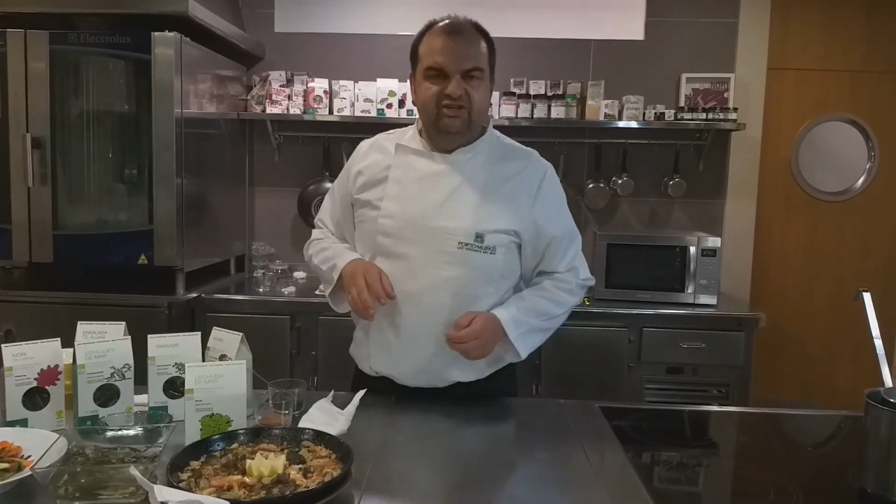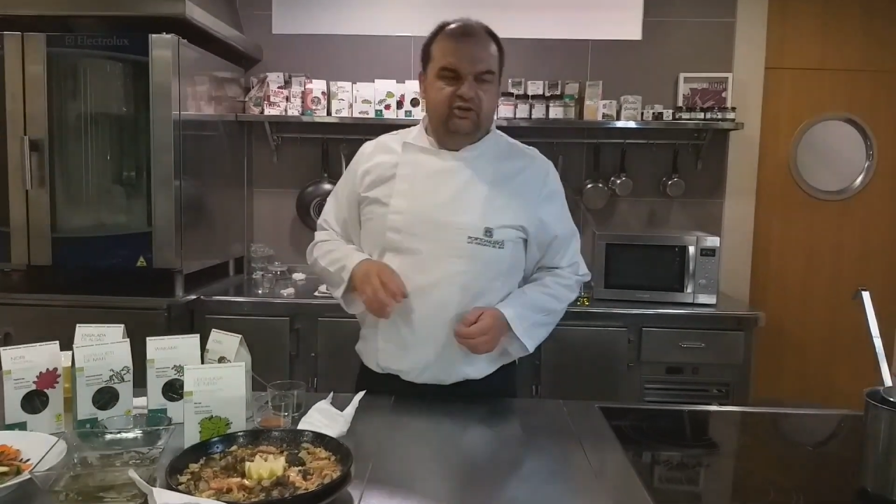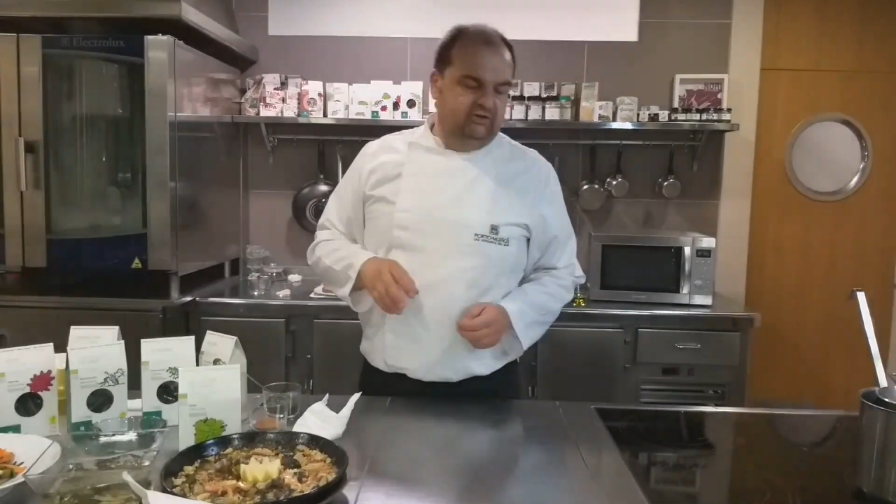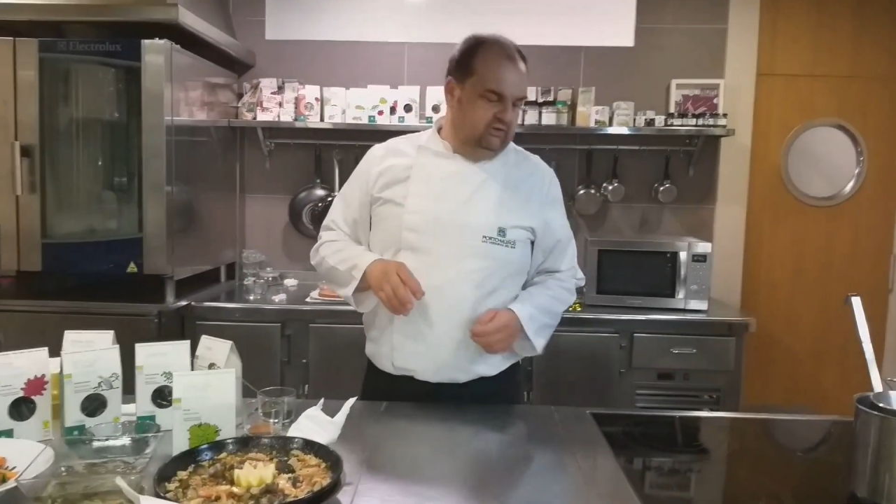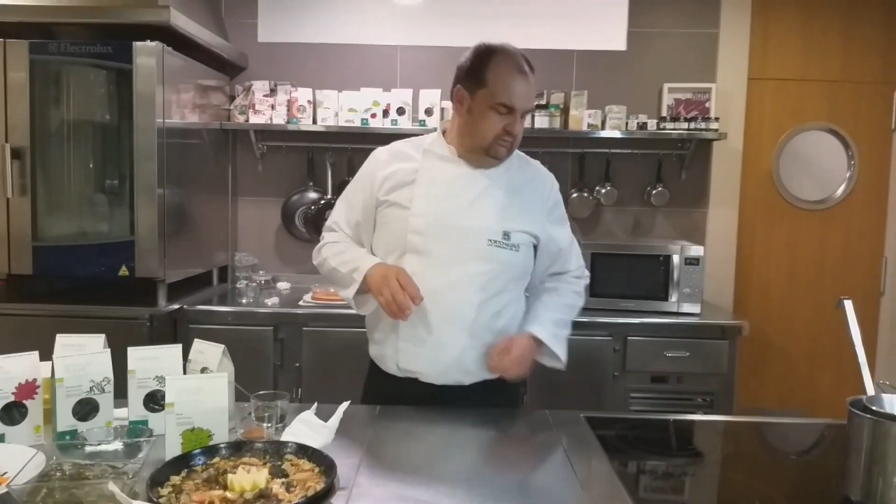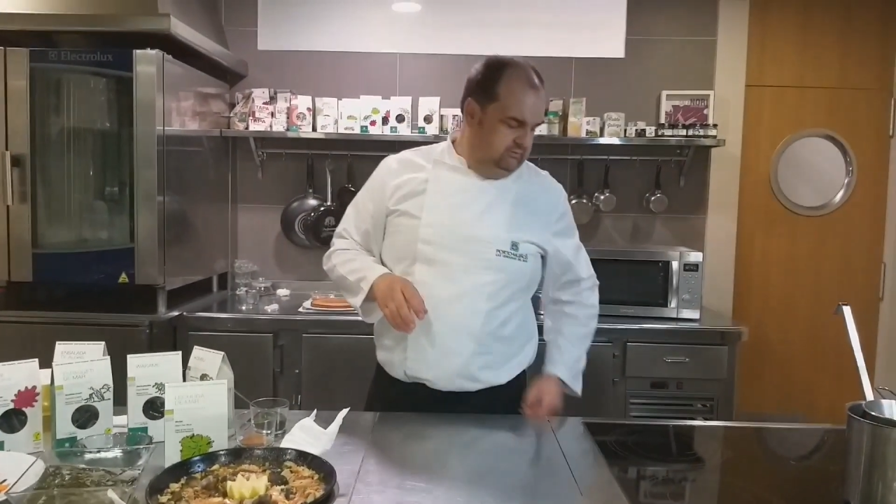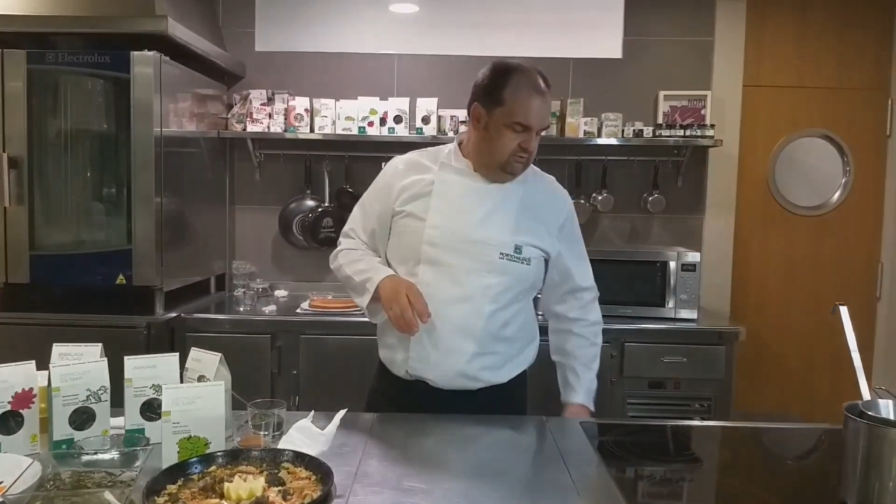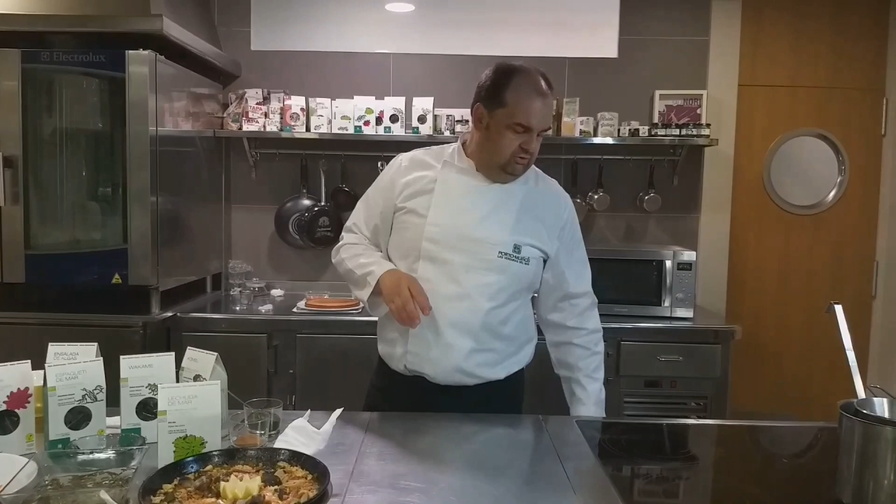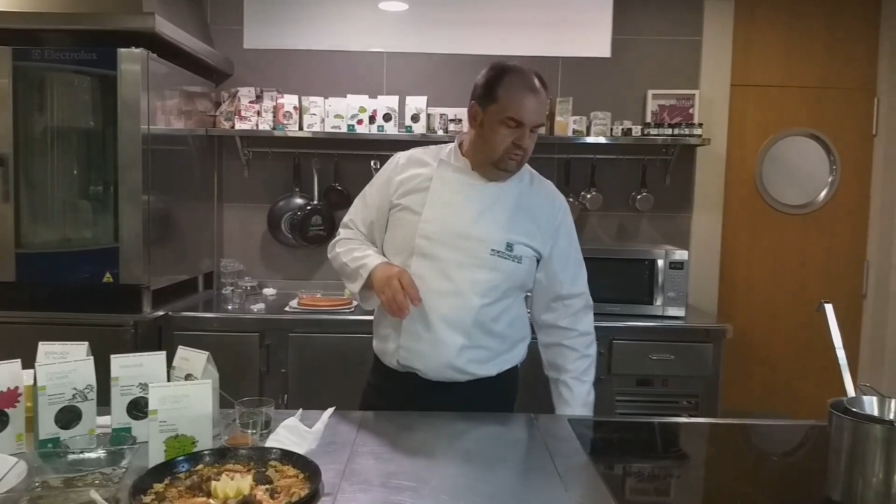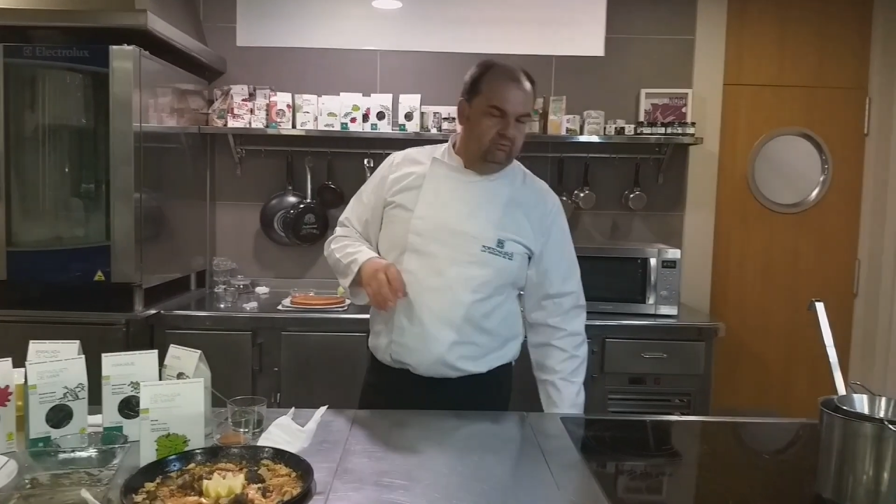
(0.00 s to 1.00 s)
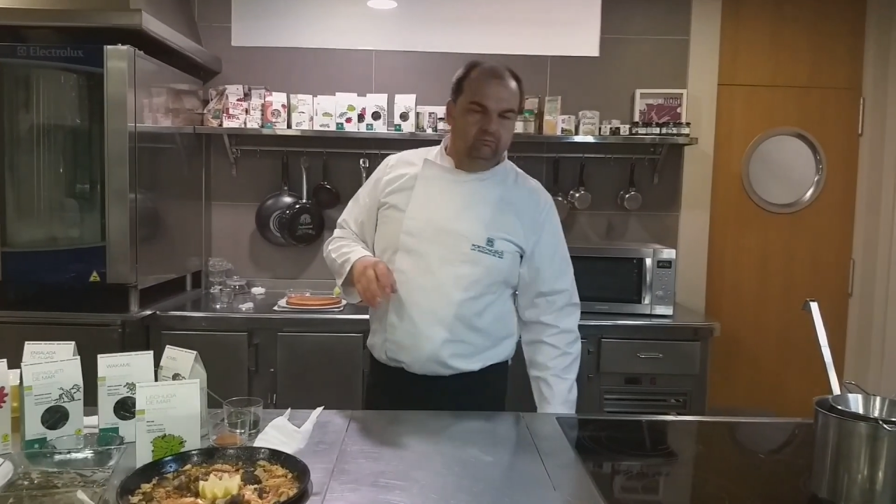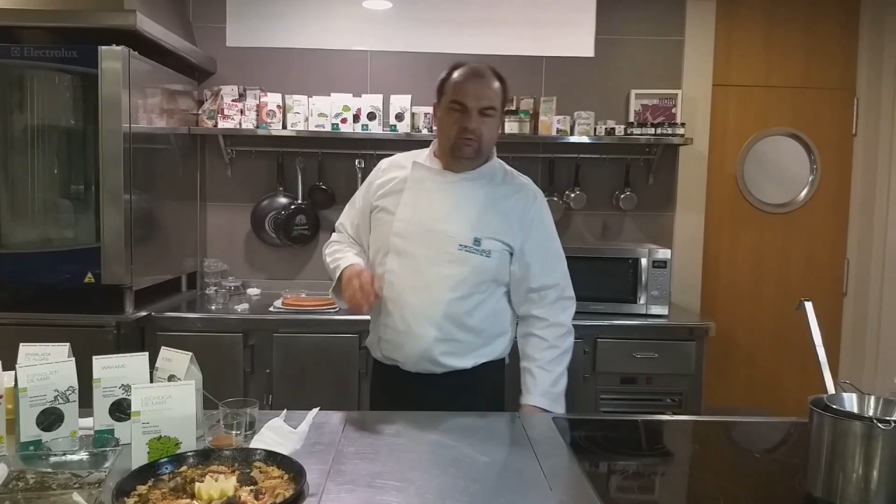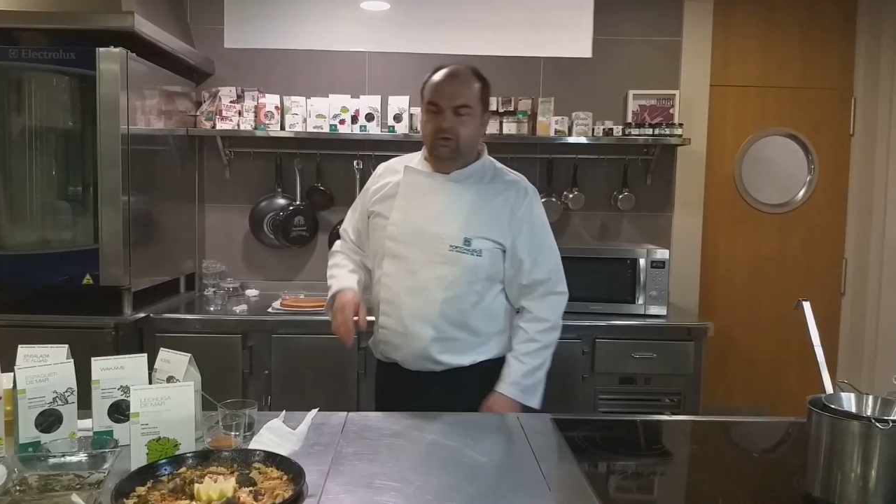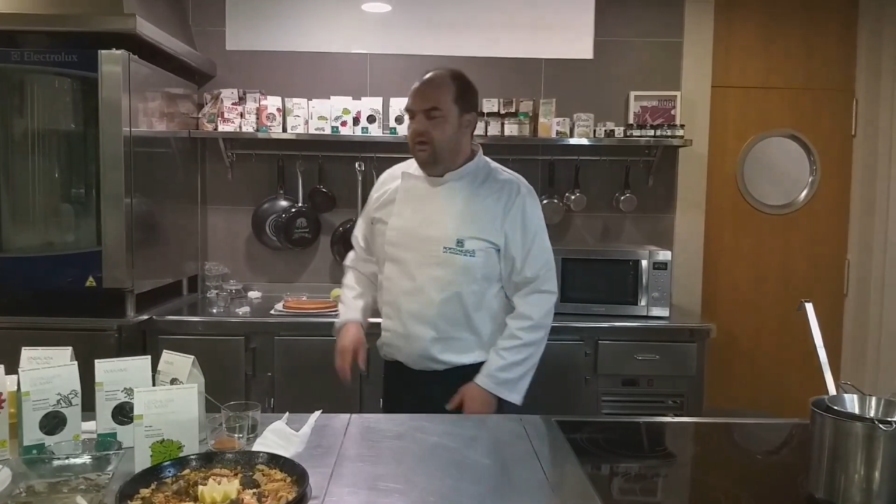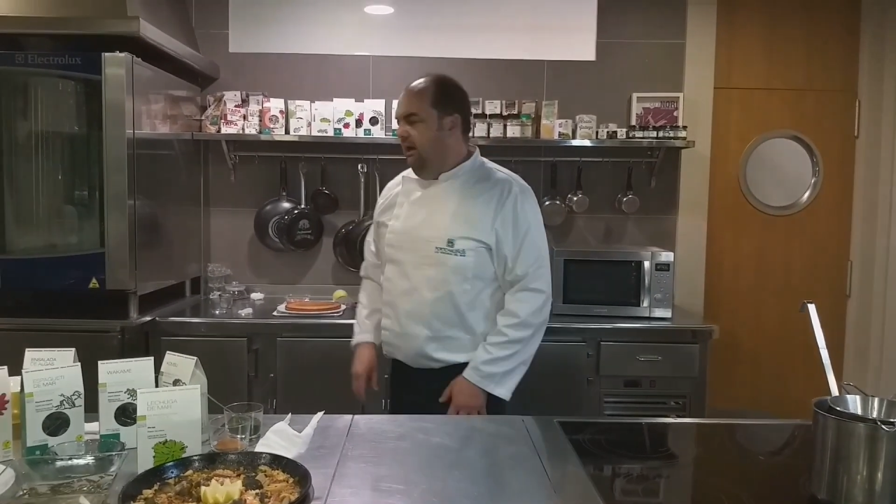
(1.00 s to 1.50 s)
So I already